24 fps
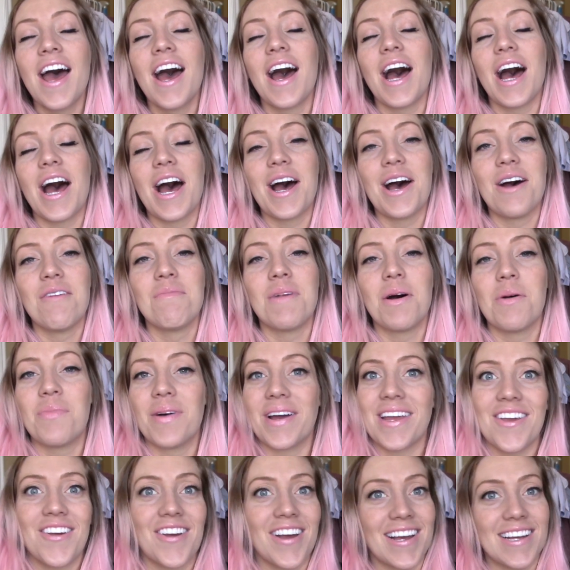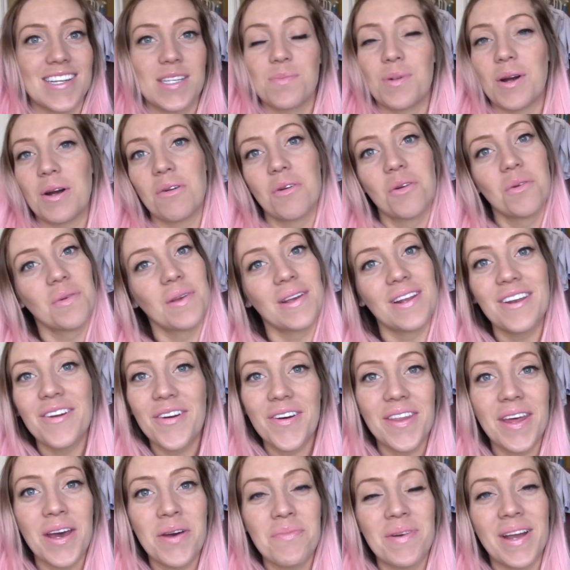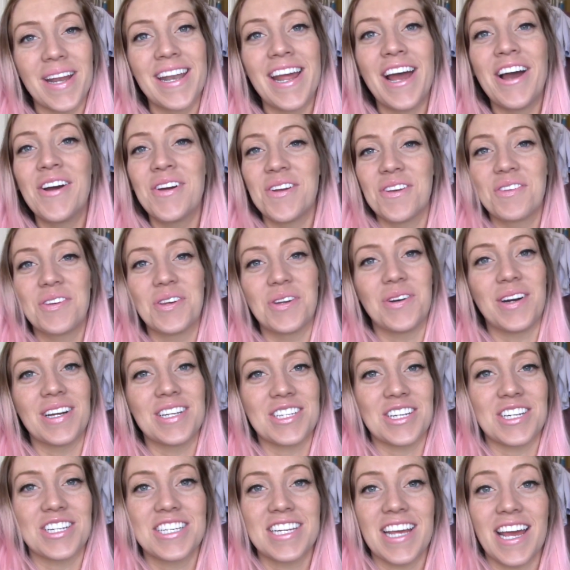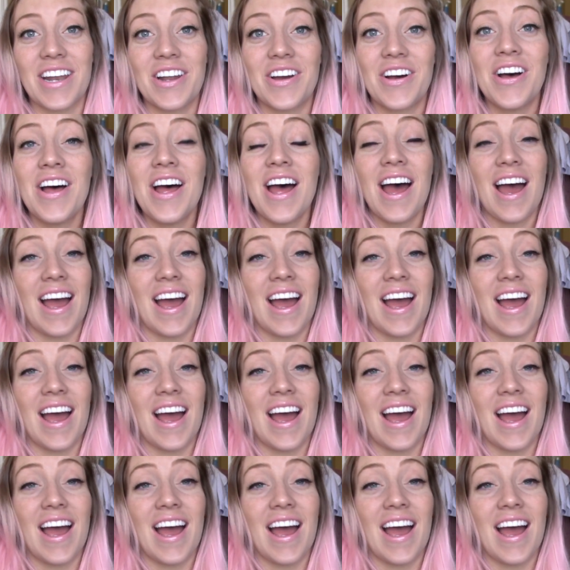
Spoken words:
but you guys probably know that by now if you watch our channel.